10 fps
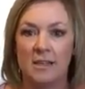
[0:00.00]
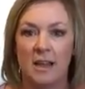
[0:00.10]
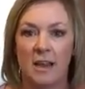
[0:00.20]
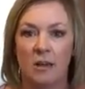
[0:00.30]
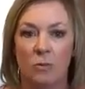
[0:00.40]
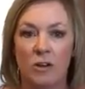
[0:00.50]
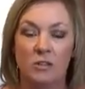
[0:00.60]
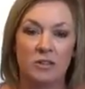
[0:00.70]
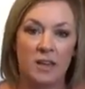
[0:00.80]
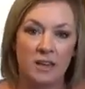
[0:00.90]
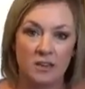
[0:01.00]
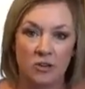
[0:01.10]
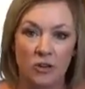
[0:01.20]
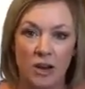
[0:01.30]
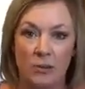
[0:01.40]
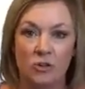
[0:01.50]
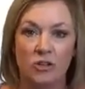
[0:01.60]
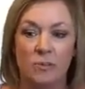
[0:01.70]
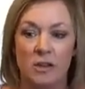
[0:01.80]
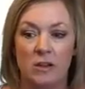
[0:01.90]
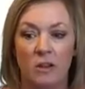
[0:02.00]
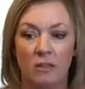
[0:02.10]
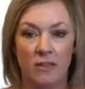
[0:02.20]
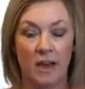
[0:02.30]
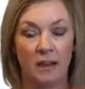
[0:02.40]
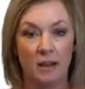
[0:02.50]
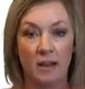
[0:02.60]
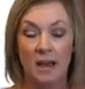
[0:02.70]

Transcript: and what your settings on your camera should be and all of that.